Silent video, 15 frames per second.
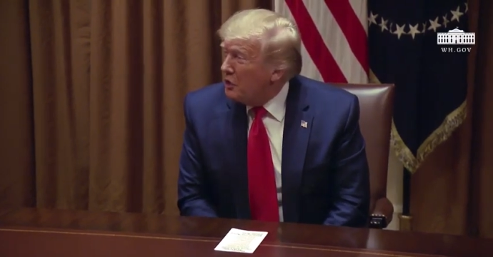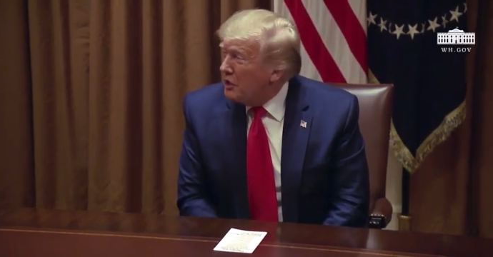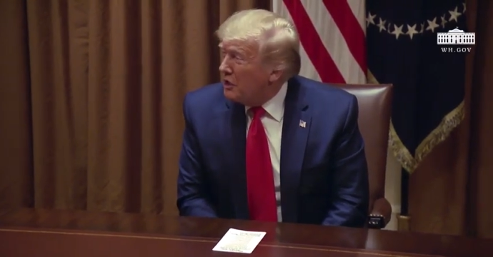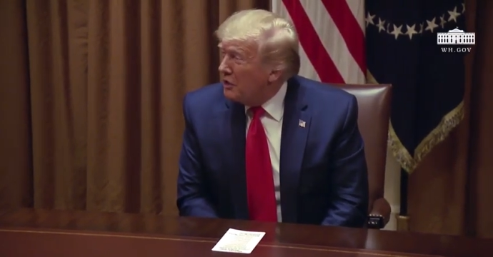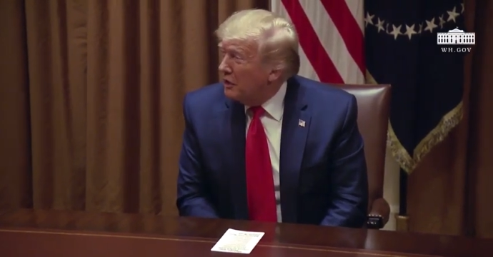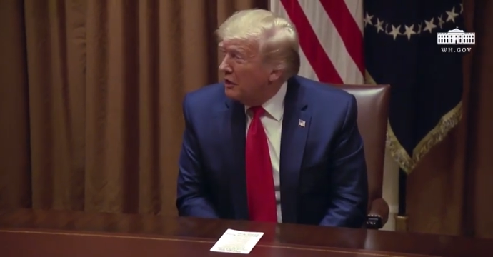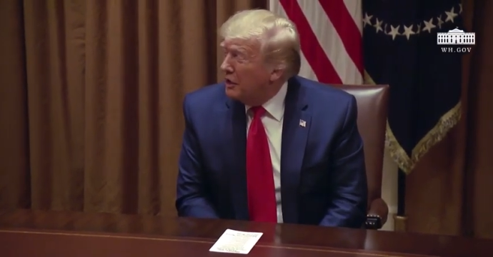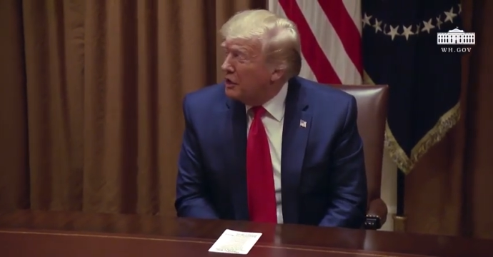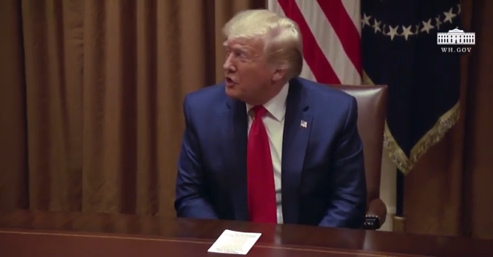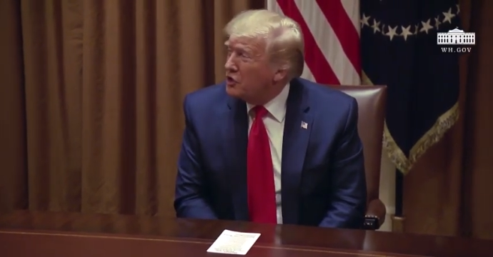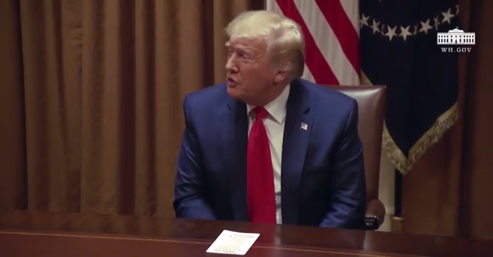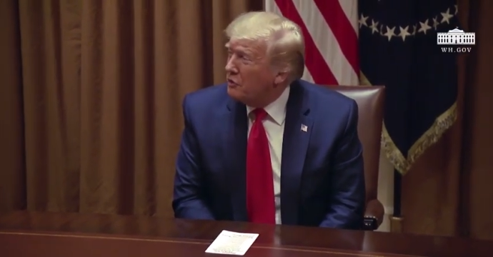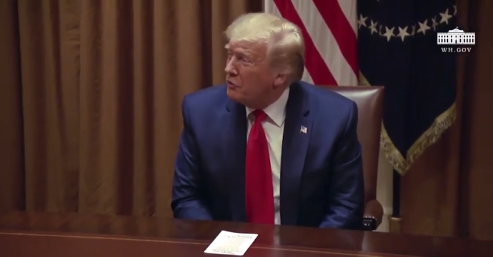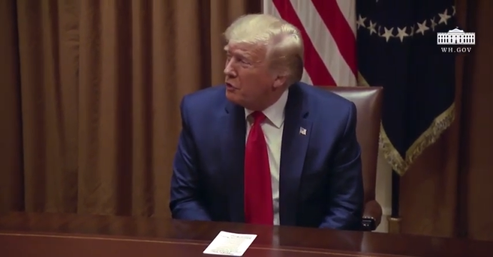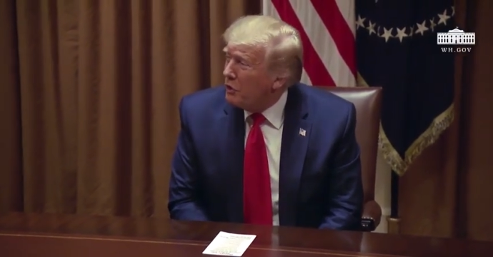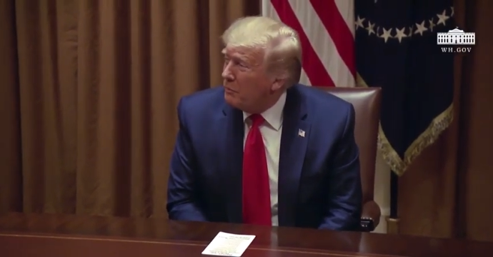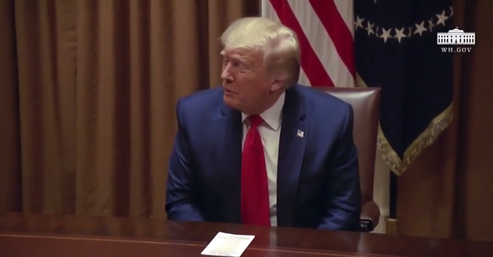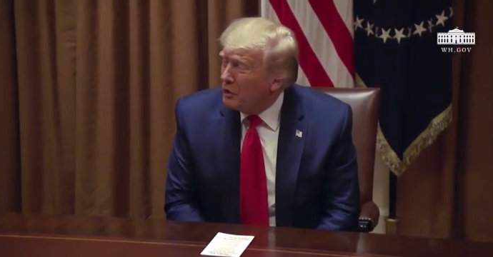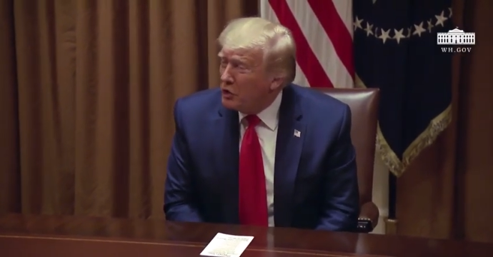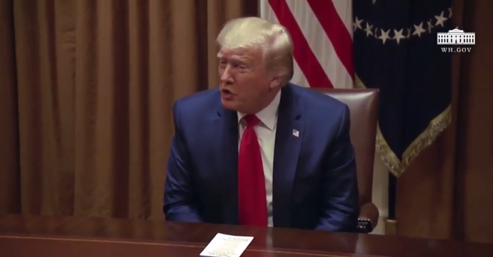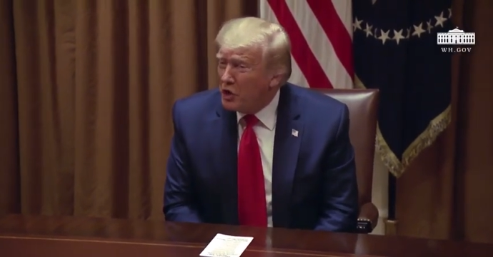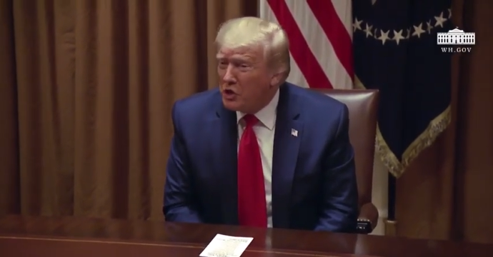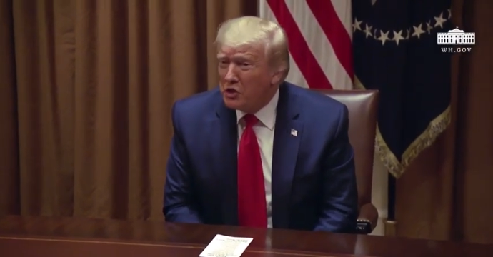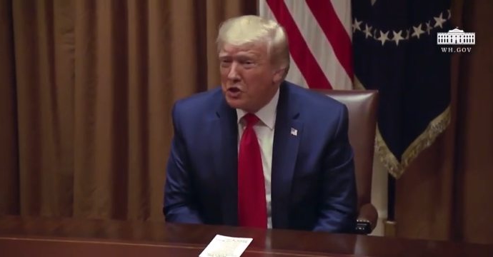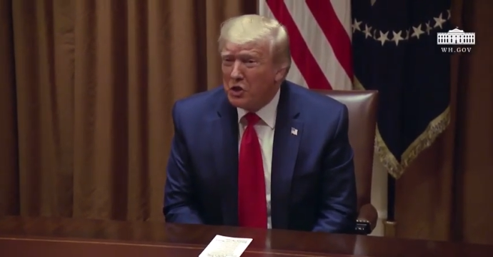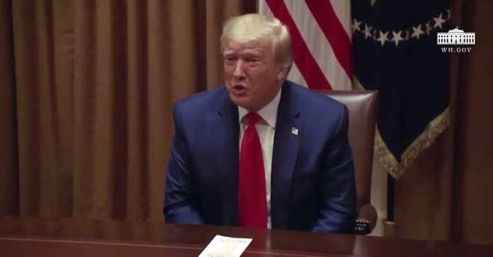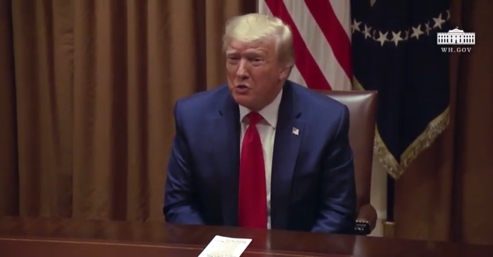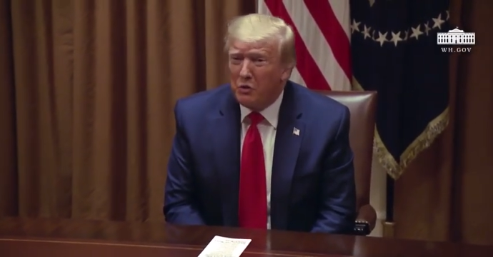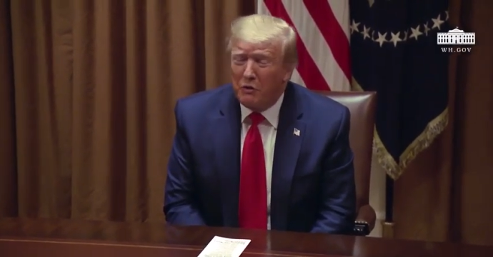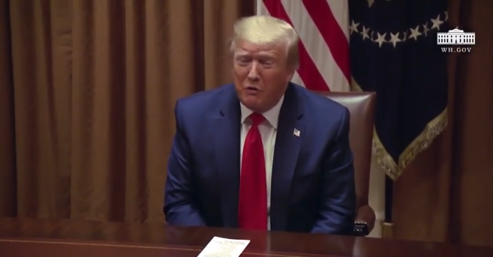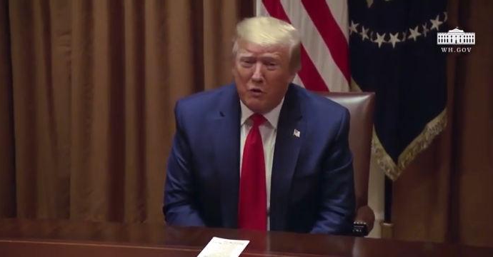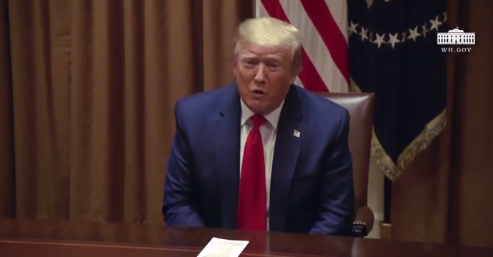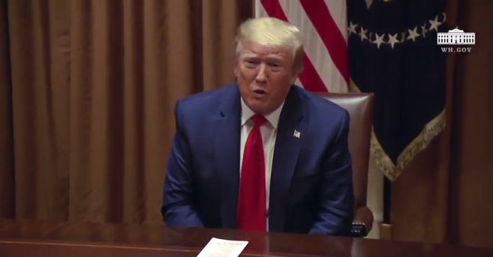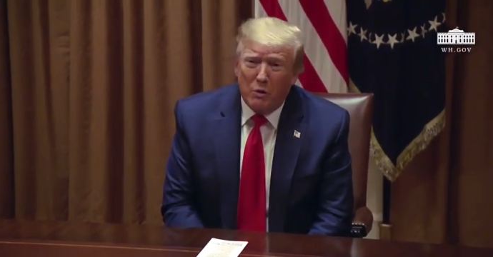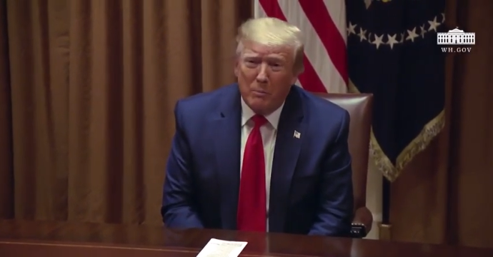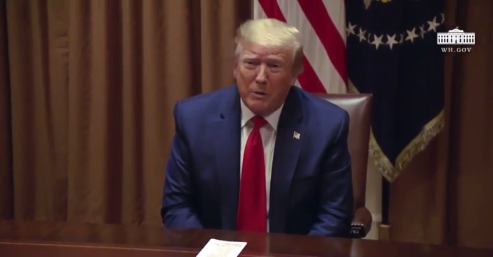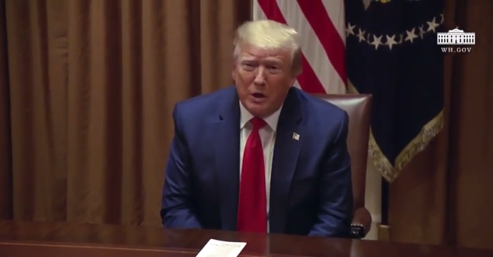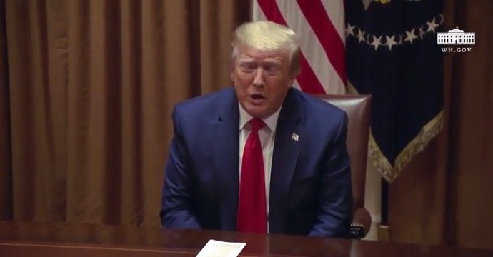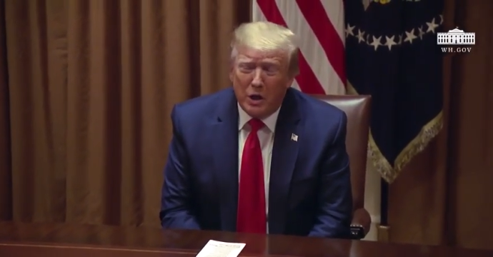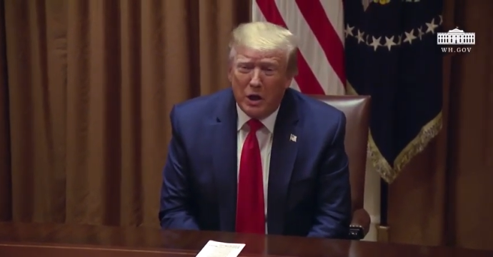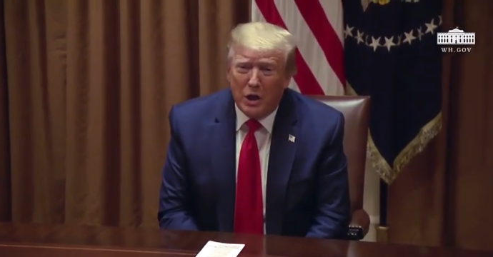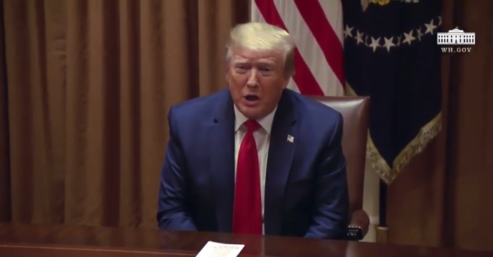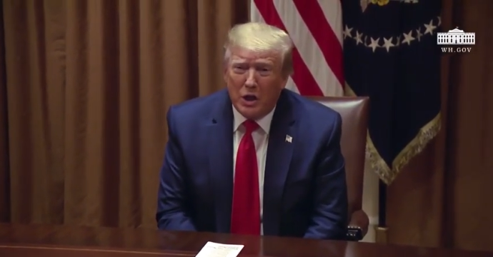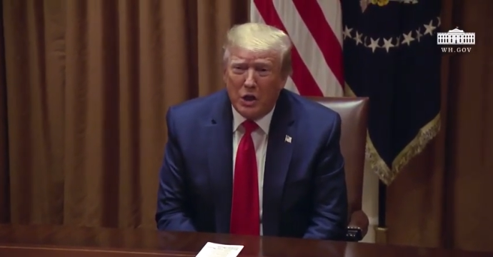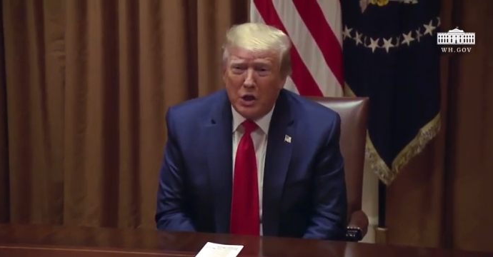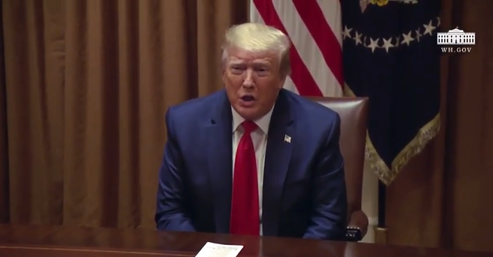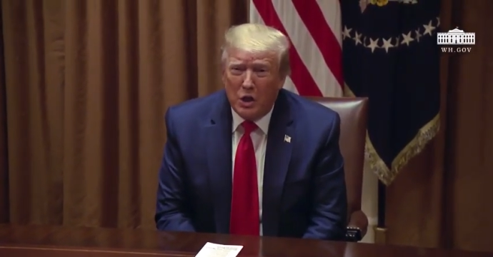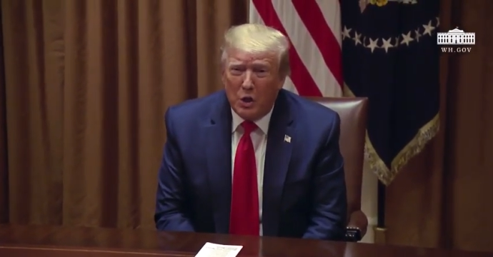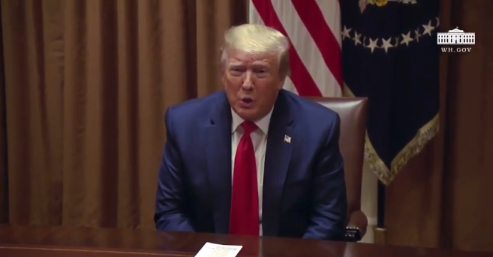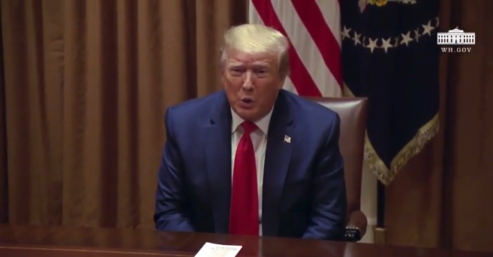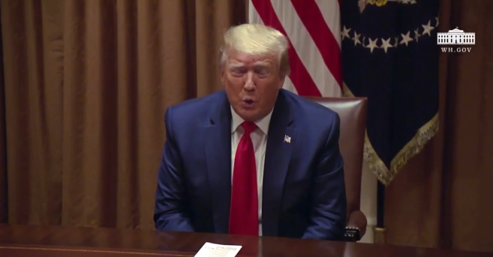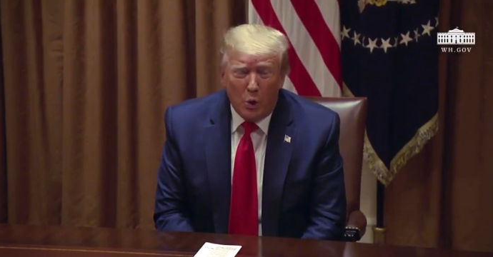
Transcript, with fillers: you go down a list of criminal justice reform and, and